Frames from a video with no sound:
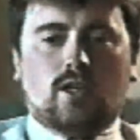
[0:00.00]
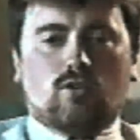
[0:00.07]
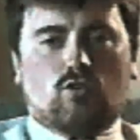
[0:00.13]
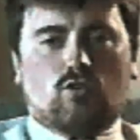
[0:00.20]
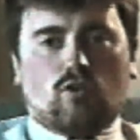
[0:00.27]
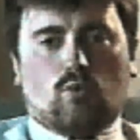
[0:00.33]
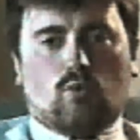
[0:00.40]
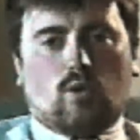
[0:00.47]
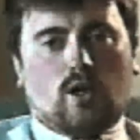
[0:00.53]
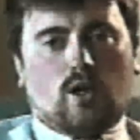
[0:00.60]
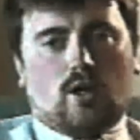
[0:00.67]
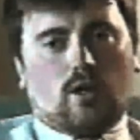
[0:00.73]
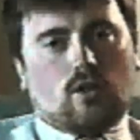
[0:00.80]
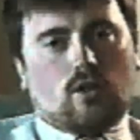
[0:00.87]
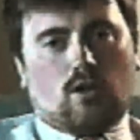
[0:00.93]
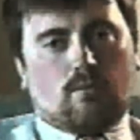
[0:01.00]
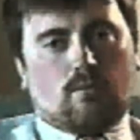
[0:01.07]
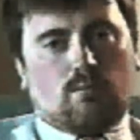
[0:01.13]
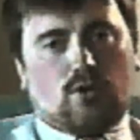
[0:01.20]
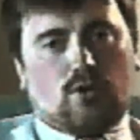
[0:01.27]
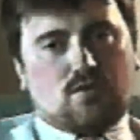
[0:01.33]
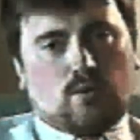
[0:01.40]
So
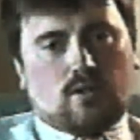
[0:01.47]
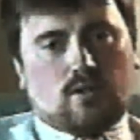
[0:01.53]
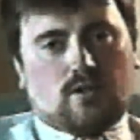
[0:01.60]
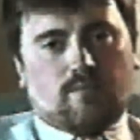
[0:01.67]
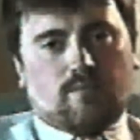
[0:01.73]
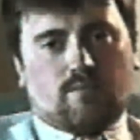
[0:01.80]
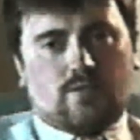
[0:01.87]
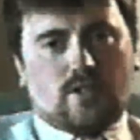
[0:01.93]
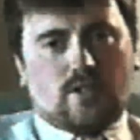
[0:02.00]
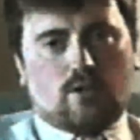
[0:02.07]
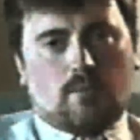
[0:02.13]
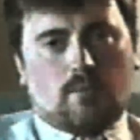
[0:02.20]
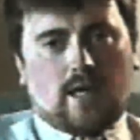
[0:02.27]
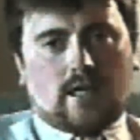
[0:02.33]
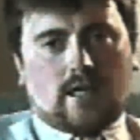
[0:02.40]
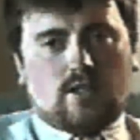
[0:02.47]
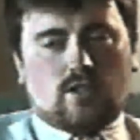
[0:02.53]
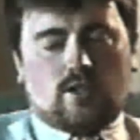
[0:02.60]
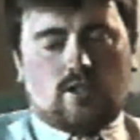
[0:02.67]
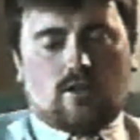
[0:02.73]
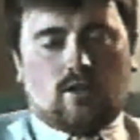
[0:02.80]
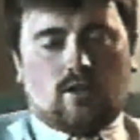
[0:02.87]
Colin Boswell, our senior Mac
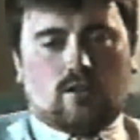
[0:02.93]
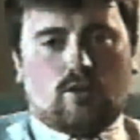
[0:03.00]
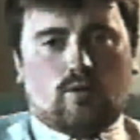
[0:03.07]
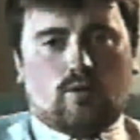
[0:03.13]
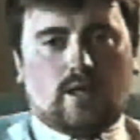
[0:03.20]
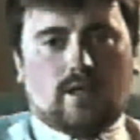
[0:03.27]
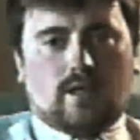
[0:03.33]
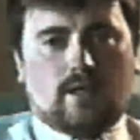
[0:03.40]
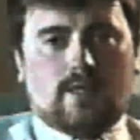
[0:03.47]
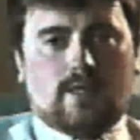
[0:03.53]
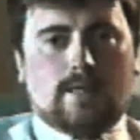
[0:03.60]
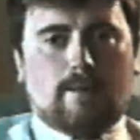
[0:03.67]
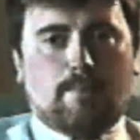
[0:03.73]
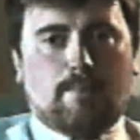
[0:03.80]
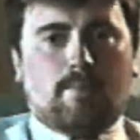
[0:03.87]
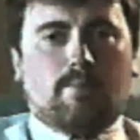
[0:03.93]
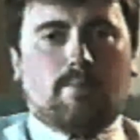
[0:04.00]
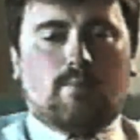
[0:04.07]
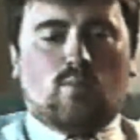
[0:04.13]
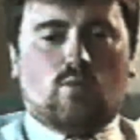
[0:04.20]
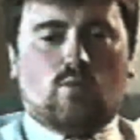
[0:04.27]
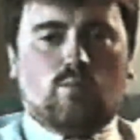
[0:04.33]
engineer, got going.
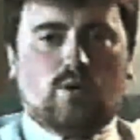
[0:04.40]
We